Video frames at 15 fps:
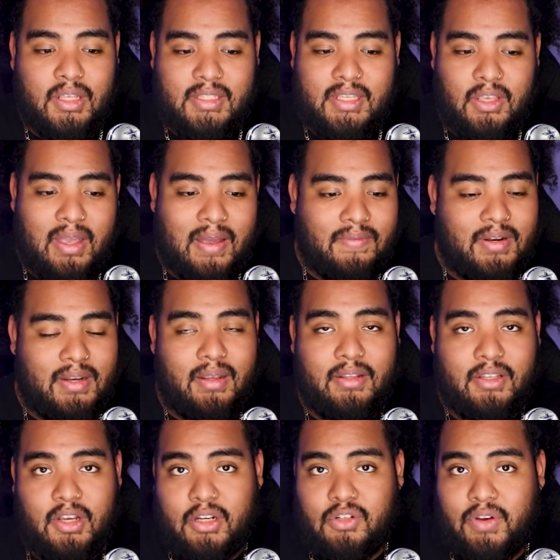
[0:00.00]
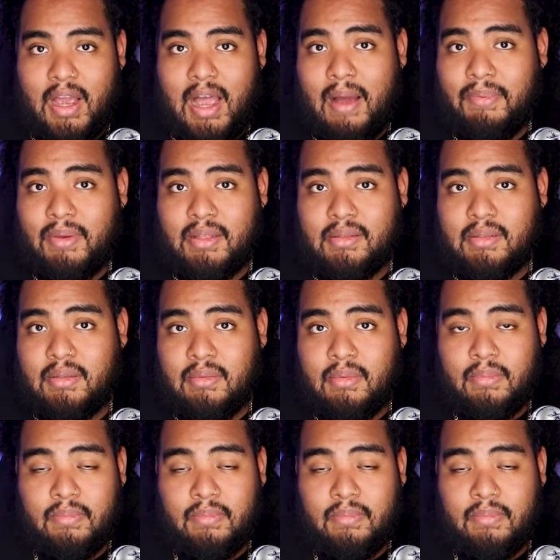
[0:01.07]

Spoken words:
Let's say you have a DeAndre Hopkins,